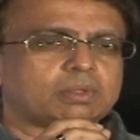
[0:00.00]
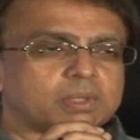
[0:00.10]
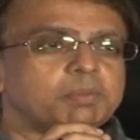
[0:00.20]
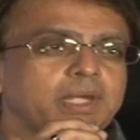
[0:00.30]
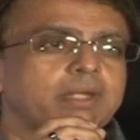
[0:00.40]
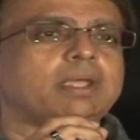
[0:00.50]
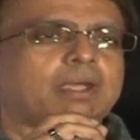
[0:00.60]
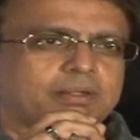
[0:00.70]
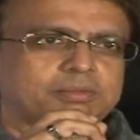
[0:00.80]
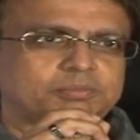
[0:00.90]
the
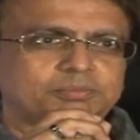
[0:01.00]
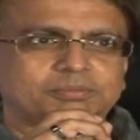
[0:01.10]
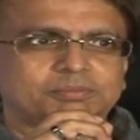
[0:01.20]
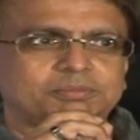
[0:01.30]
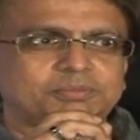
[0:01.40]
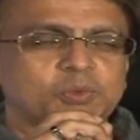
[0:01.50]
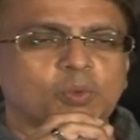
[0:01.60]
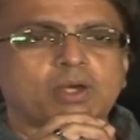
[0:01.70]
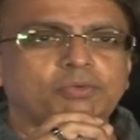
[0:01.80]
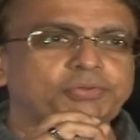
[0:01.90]
media,
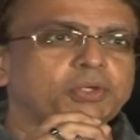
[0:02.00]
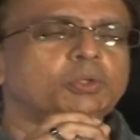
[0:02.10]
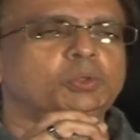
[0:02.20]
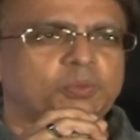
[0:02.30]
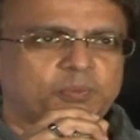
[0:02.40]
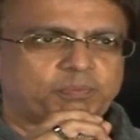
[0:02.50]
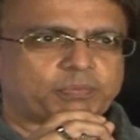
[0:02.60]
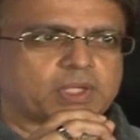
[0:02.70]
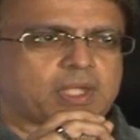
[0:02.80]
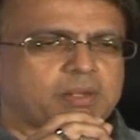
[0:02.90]
one of you,
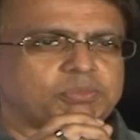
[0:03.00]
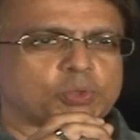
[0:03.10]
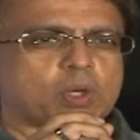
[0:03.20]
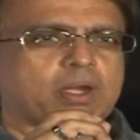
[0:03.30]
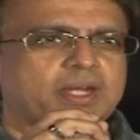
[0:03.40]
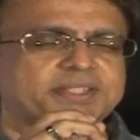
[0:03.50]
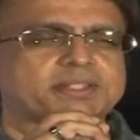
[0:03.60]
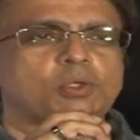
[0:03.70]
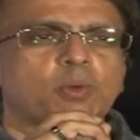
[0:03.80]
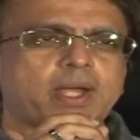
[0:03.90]
came to our
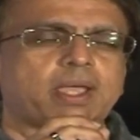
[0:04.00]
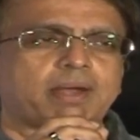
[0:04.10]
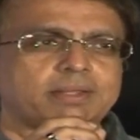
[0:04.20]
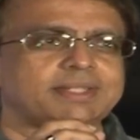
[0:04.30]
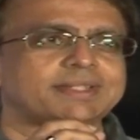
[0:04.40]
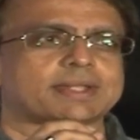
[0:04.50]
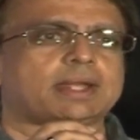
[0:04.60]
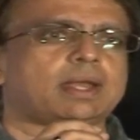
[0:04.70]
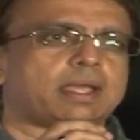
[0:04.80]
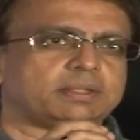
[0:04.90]
rescue and I read these
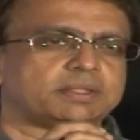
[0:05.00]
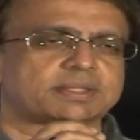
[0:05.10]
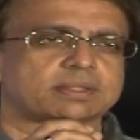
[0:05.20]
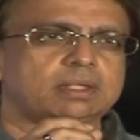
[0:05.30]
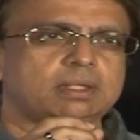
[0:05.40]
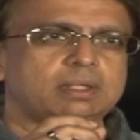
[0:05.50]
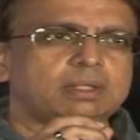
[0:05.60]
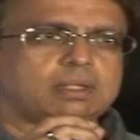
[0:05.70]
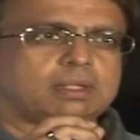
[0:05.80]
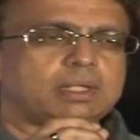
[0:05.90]
headlines.
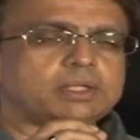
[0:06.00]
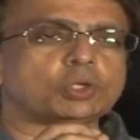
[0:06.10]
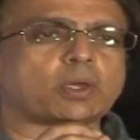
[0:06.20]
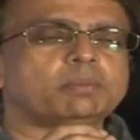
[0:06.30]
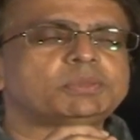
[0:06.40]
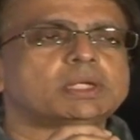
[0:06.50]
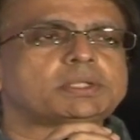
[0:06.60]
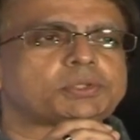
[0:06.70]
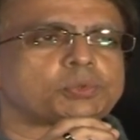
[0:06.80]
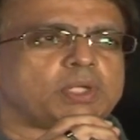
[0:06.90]
It took him
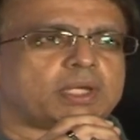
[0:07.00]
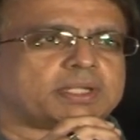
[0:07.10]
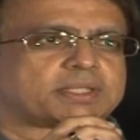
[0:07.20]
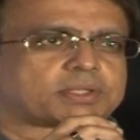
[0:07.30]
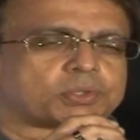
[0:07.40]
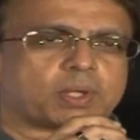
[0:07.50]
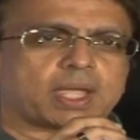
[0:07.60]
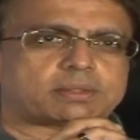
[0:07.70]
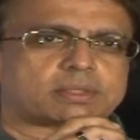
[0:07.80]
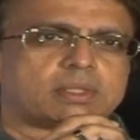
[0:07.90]
32 years to
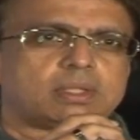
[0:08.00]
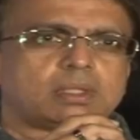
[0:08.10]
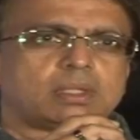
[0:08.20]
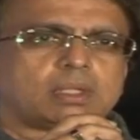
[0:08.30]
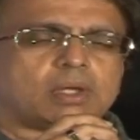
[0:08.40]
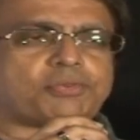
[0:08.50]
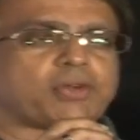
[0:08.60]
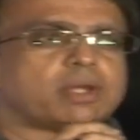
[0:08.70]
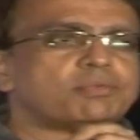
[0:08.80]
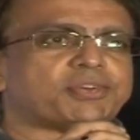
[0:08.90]
get a
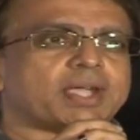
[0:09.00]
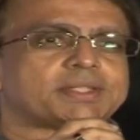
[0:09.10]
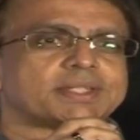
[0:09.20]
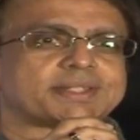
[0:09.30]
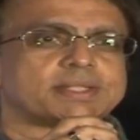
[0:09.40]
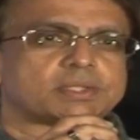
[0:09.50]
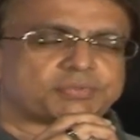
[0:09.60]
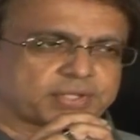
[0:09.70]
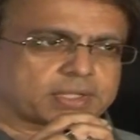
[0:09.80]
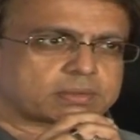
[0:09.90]
freedom fighter
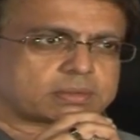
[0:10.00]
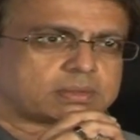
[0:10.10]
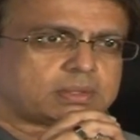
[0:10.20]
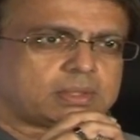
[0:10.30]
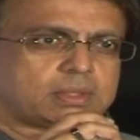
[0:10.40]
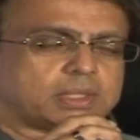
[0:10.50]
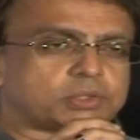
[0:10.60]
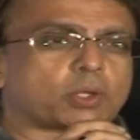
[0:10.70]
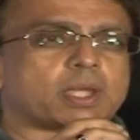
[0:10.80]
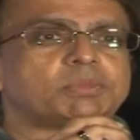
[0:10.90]
certificate. It
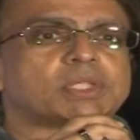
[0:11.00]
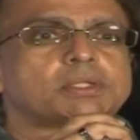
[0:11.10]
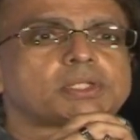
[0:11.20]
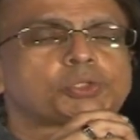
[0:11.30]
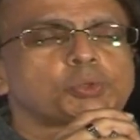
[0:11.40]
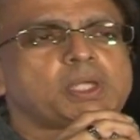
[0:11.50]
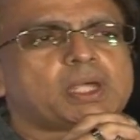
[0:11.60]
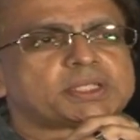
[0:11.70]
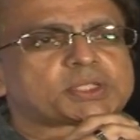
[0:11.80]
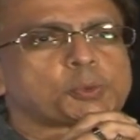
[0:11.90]
took him 32
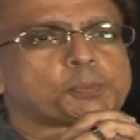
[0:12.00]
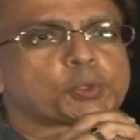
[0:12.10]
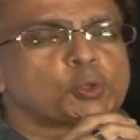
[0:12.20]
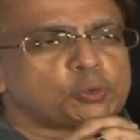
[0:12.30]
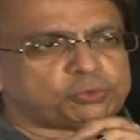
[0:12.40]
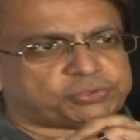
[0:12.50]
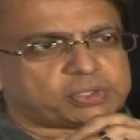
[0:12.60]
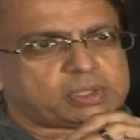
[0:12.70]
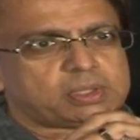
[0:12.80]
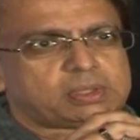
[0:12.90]
years to prove
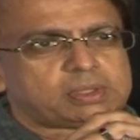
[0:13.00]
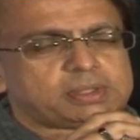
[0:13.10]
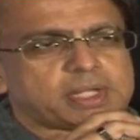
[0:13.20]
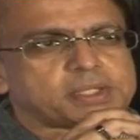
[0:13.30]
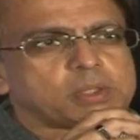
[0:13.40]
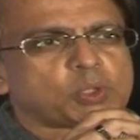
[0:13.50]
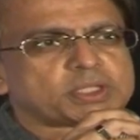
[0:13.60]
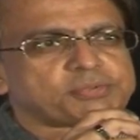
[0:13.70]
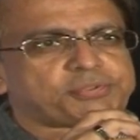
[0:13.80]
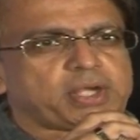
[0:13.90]
that he
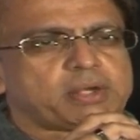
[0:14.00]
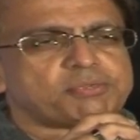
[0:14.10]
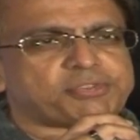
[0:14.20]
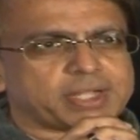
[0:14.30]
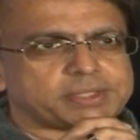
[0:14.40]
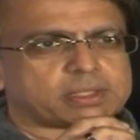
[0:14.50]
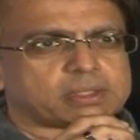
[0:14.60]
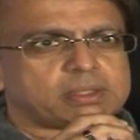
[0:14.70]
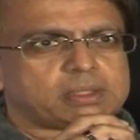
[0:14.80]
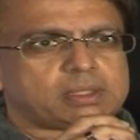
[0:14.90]
was a freedom fighter.